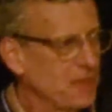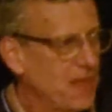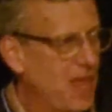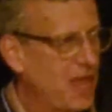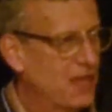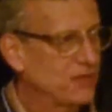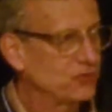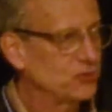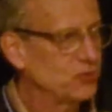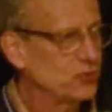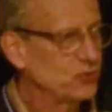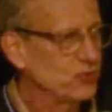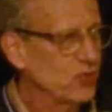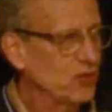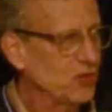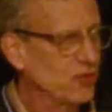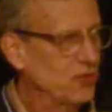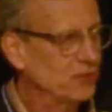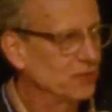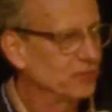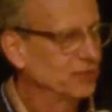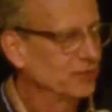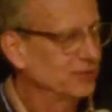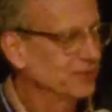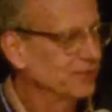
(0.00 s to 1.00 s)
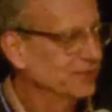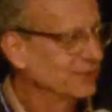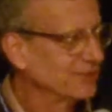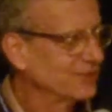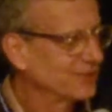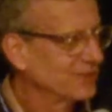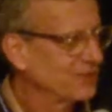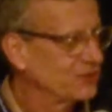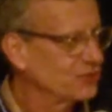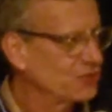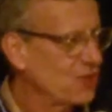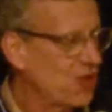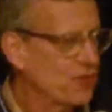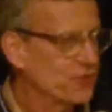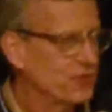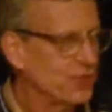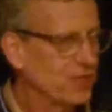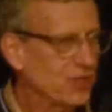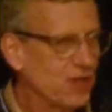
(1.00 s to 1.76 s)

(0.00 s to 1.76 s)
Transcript: as you know, is on the